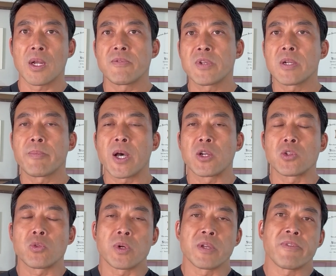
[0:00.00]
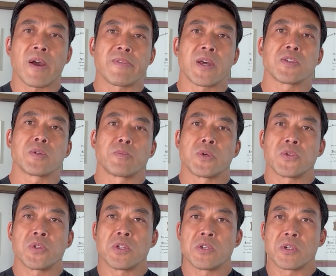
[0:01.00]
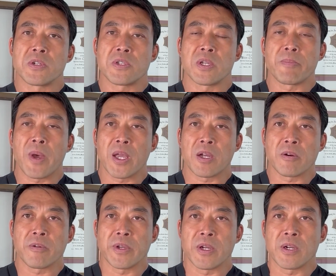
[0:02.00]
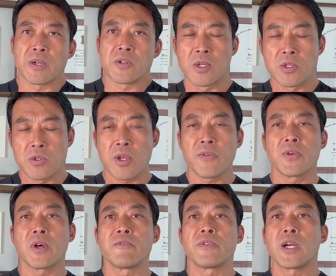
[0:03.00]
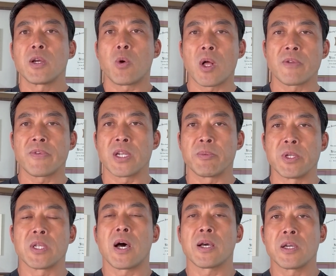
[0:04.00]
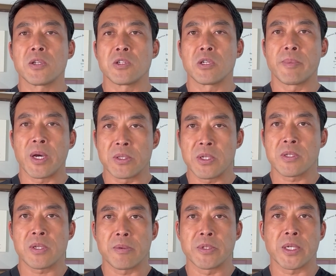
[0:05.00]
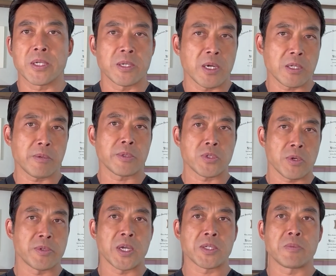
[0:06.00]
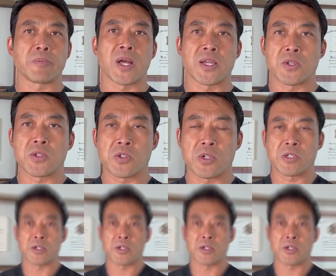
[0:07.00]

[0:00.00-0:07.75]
I've done about 25,000 procedures in my career. So I feel I'm very qualified to be talking to you about this subject and other subjects in plastic surgery.